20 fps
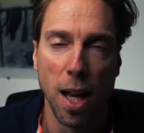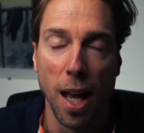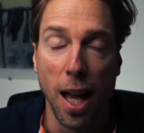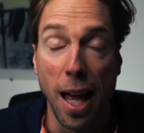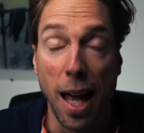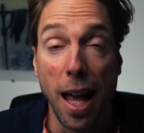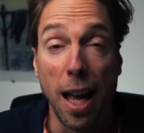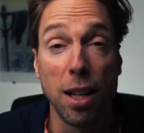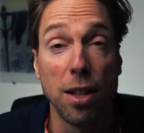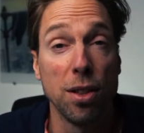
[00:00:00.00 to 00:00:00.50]

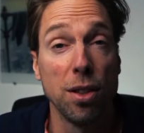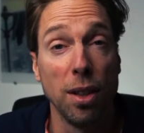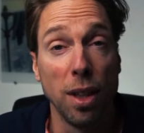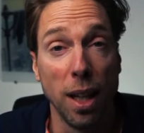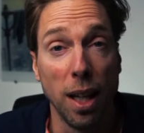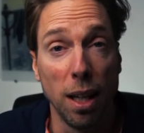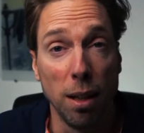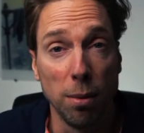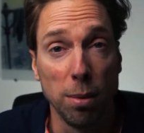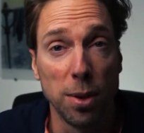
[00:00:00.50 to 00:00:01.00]
actually
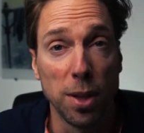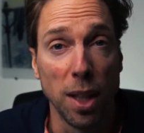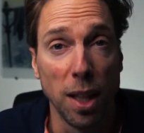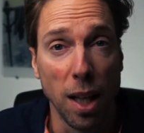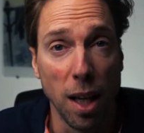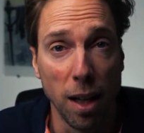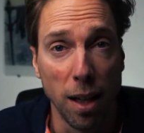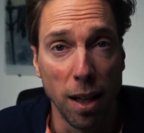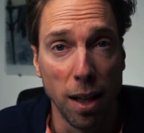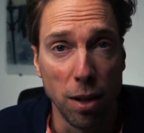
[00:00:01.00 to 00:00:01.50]
helps a
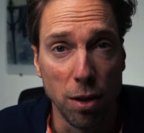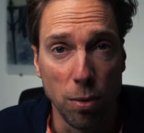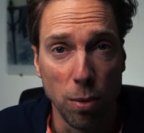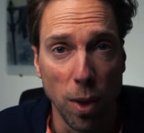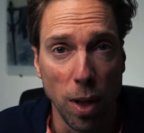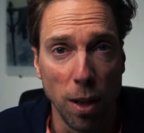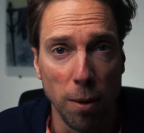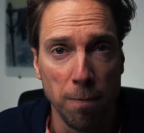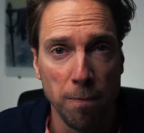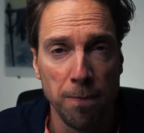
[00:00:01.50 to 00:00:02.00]
lot as
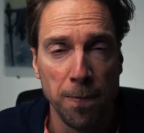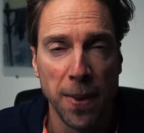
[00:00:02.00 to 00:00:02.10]
well.